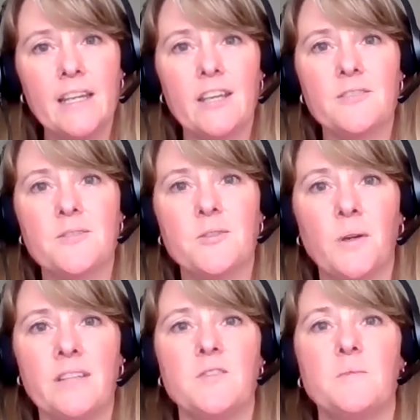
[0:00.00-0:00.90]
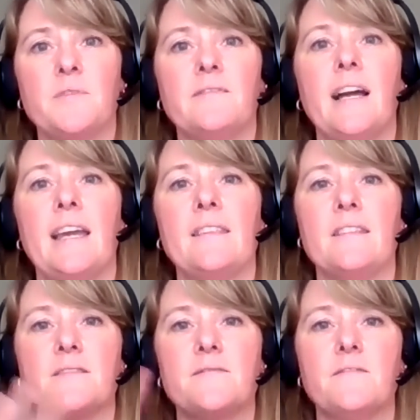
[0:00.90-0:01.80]
is going to provide
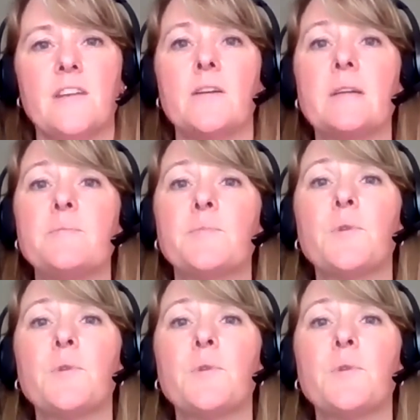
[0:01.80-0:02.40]
this very